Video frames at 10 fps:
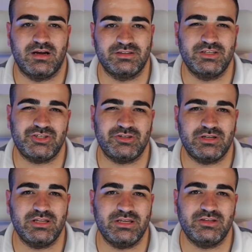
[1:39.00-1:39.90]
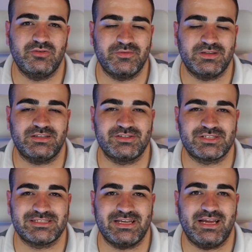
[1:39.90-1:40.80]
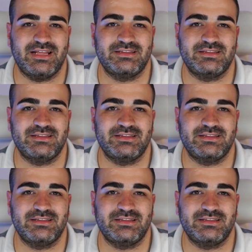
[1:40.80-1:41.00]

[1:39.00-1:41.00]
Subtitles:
Additionally, you will understand